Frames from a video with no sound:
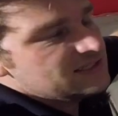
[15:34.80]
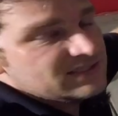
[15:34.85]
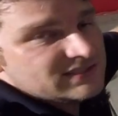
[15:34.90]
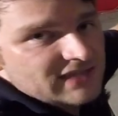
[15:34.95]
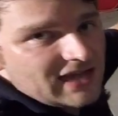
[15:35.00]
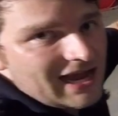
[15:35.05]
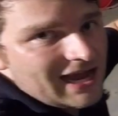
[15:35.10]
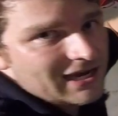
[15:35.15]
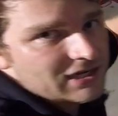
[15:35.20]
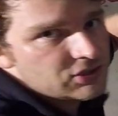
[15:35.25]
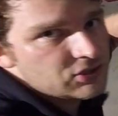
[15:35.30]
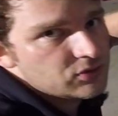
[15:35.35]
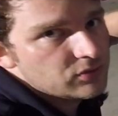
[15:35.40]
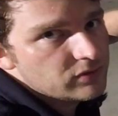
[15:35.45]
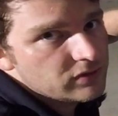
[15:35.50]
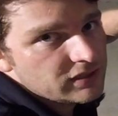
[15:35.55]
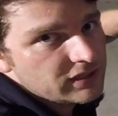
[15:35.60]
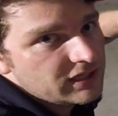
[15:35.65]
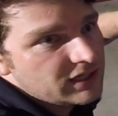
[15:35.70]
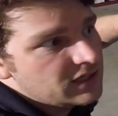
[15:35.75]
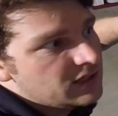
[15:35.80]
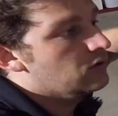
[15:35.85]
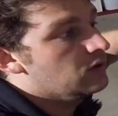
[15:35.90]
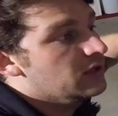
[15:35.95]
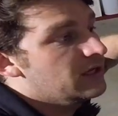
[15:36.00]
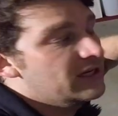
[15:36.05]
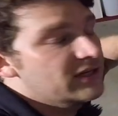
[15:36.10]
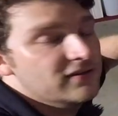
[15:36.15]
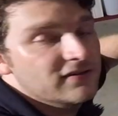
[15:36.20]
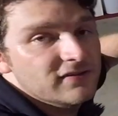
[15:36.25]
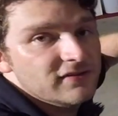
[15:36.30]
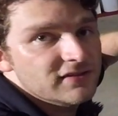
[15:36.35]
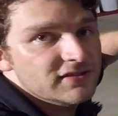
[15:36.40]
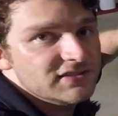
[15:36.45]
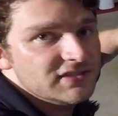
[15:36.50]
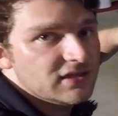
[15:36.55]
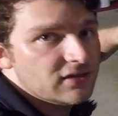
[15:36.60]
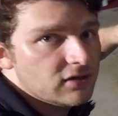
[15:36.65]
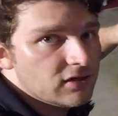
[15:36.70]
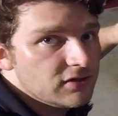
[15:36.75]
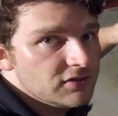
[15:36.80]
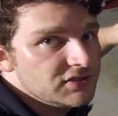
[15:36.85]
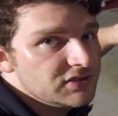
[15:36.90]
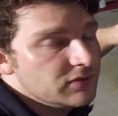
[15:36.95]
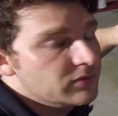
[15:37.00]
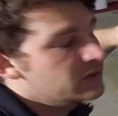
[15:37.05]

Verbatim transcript: actually linked to the center hose that we